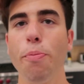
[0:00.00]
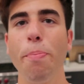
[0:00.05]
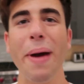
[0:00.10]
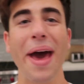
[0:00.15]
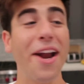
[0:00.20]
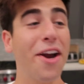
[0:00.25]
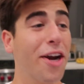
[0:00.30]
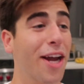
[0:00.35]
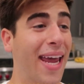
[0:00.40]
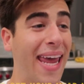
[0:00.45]
You
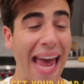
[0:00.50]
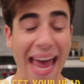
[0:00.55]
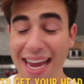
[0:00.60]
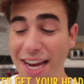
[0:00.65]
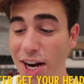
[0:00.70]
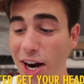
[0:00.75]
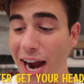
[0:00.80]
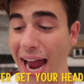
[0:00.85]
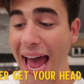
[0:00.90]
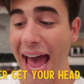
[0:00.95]
better
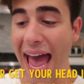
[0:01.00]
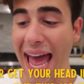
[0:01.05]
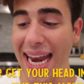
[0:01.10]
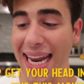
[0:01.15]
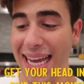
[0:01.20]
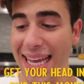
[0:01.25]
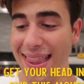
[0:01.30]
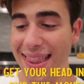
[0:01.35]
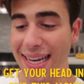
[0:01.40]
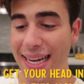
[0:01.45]
get your
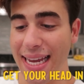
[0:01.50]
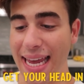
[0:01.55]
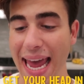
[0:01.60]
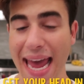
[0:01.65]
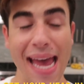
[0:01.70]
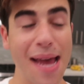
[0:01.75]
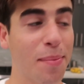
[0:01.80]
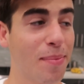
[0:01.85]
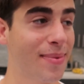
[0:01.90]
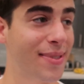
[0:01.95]
head in the
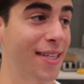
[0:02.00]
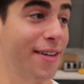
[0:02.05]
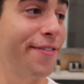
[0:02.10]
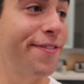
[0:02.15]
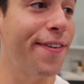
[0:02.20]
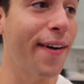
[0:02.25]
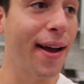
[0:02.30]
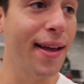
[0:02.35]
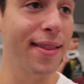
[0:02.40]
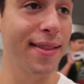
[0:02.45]
game to
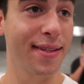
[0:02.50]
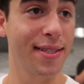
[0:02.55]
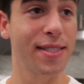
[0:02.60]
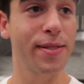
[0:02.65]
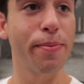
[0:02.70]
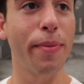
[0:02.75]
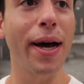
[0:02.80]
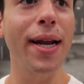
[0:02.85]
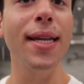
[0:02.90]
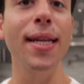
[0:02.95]
find
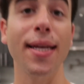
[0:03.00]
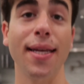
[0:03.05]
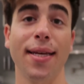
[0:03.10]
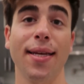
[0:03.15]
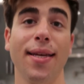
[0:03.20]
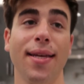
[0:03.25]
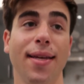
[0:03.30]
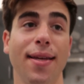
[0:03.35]
this money